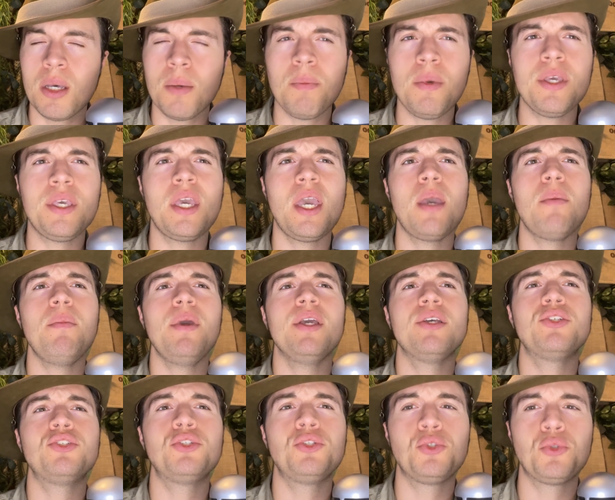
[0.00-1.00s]
became
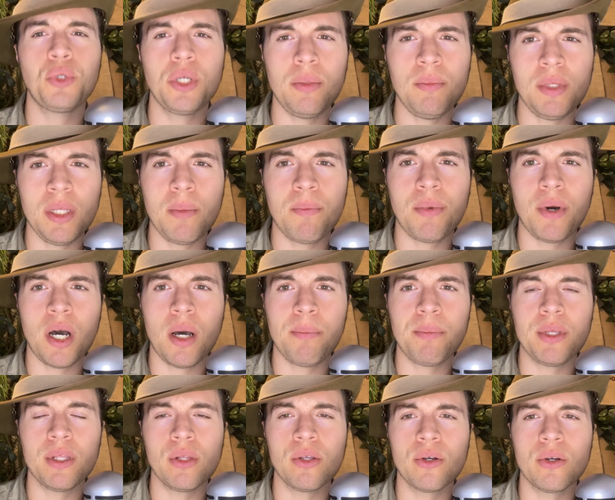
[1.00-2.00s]
extremely
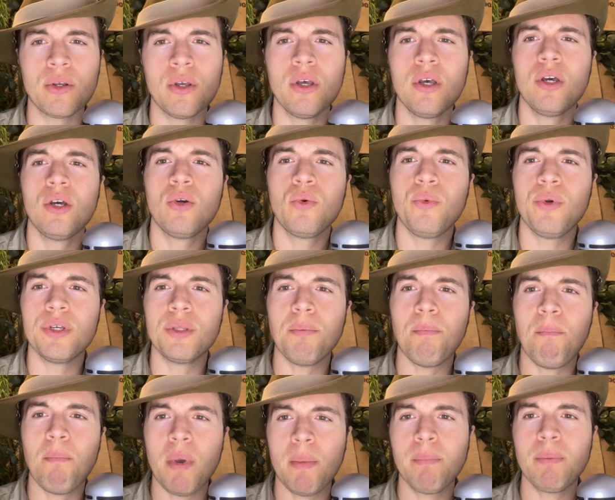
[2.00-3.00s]
popular with
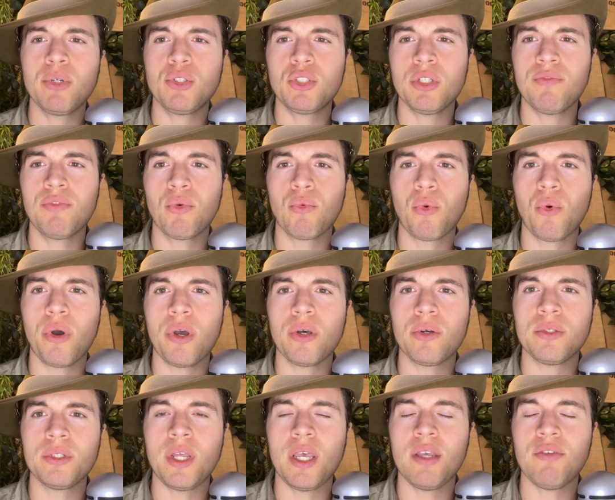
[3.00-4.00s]
members of the
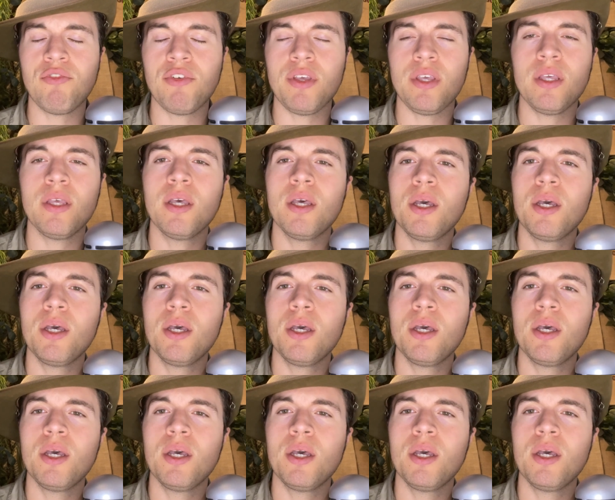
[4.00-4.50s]
Royal Navy,